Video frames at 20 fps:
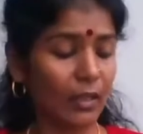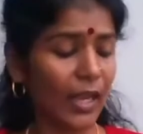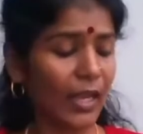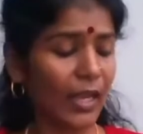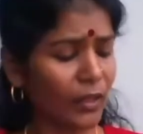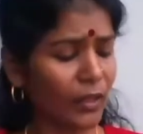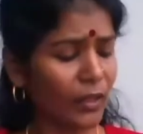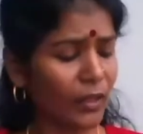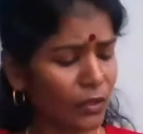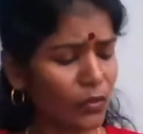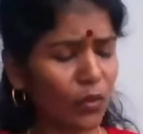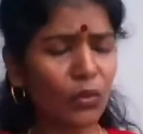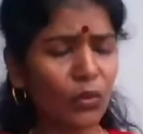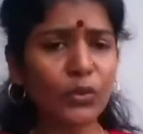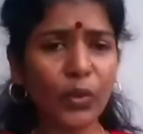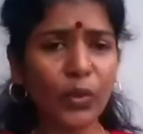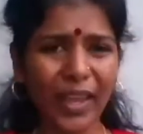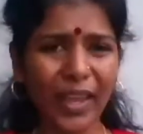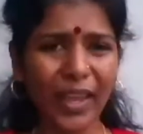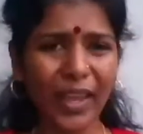And it is
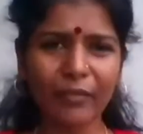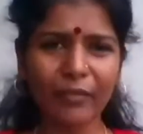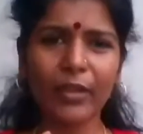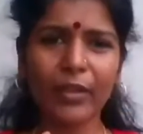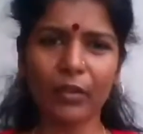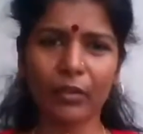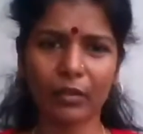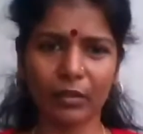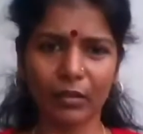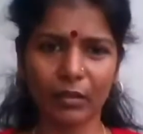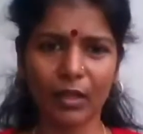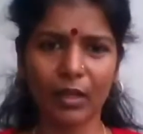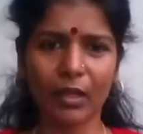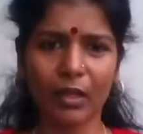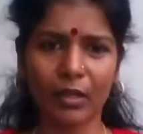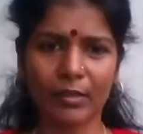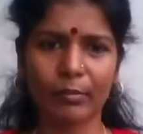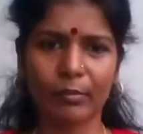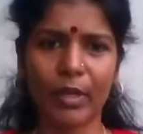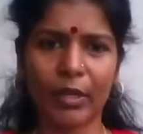also heavier,
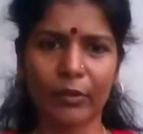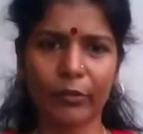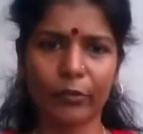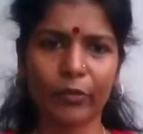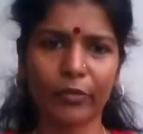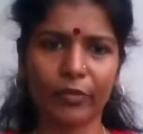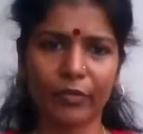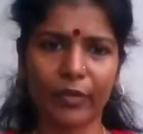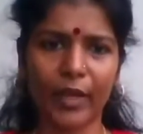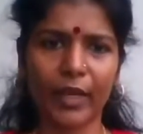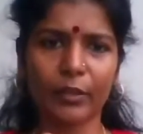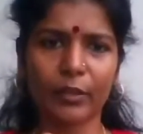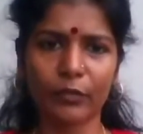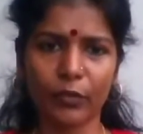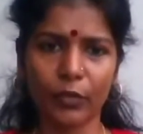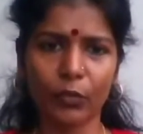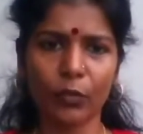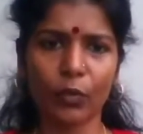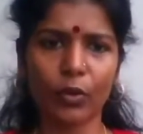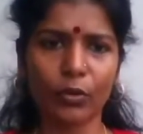as a matter of fact, if
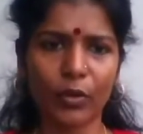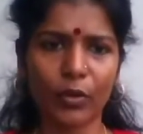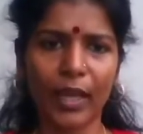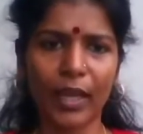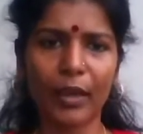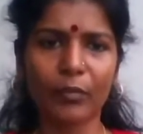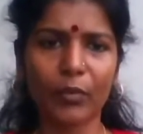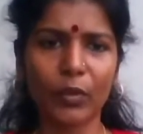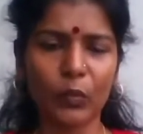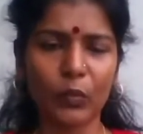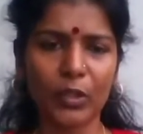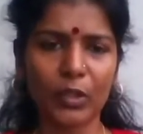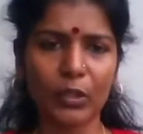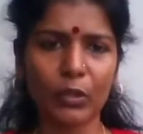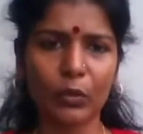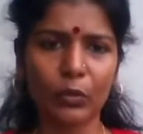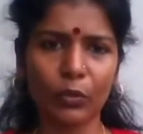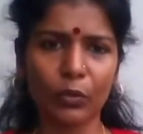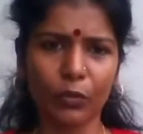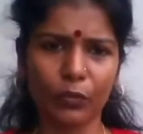you want to have it with the
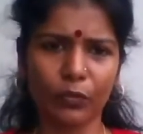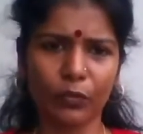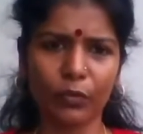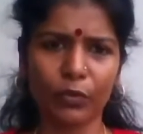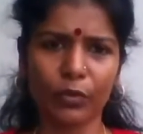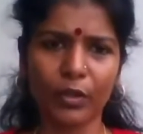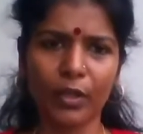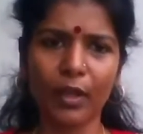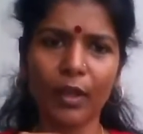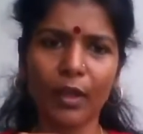cooked food.